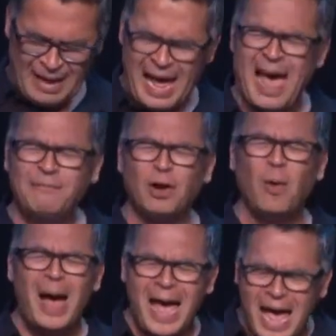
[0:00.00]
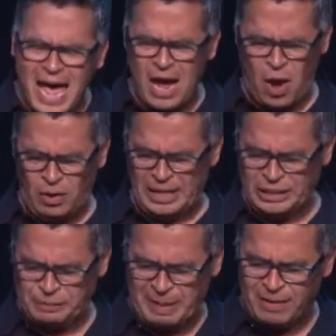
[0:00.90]
Have your way, Holy
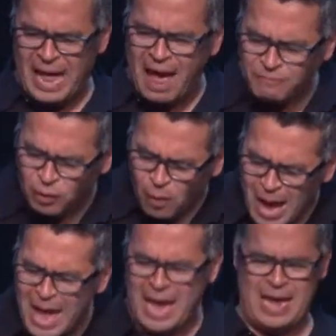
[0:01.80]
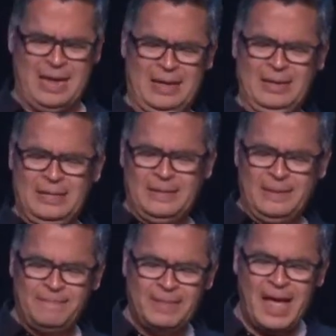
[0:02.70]
Spirit. Have your way.
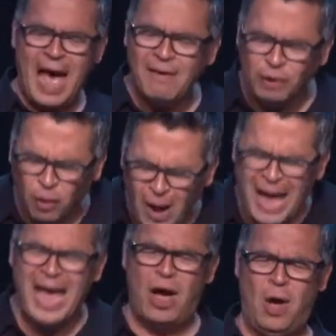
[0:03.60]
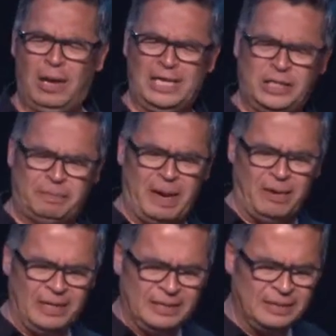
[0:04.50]
Have your way, Holy
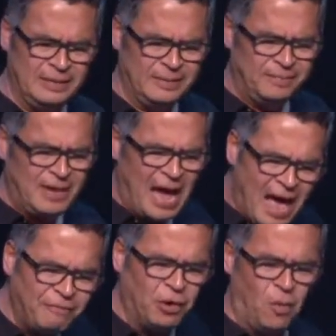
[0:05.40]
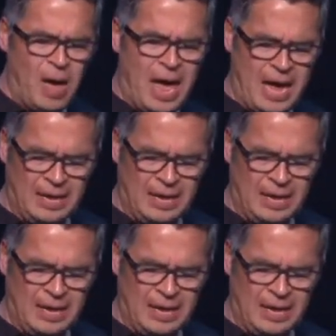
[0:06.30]
Spirit. Have your way.